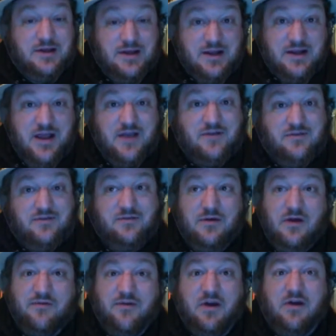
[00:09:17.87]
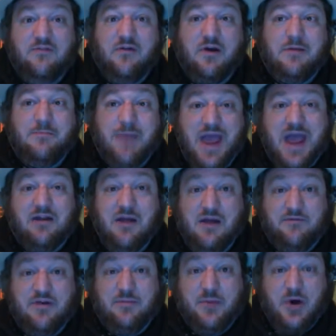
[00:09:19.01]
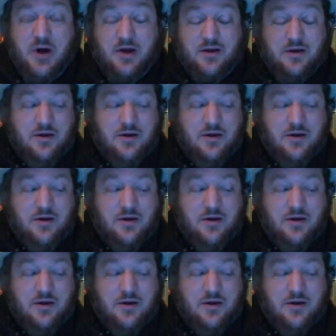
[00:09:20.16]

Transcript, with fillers: it is a very very man heavy book.